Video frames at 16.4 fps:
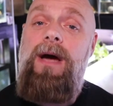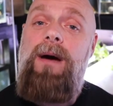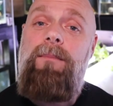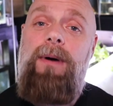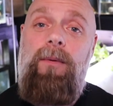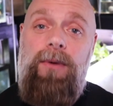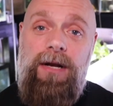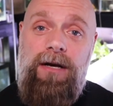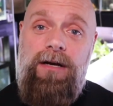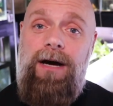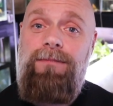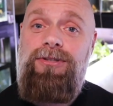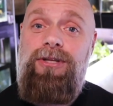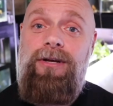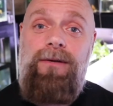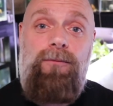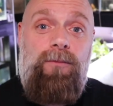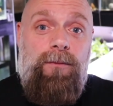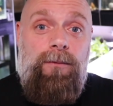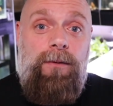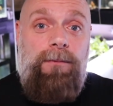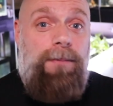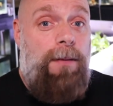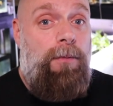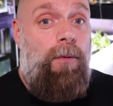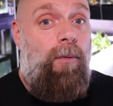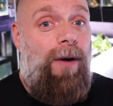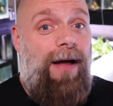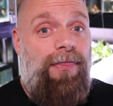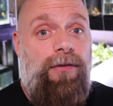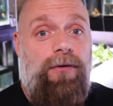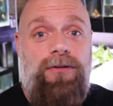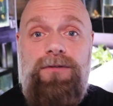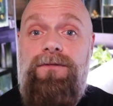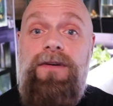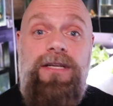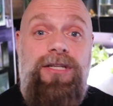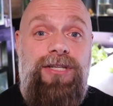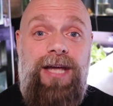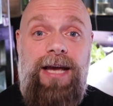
But when it comes to when people want those fish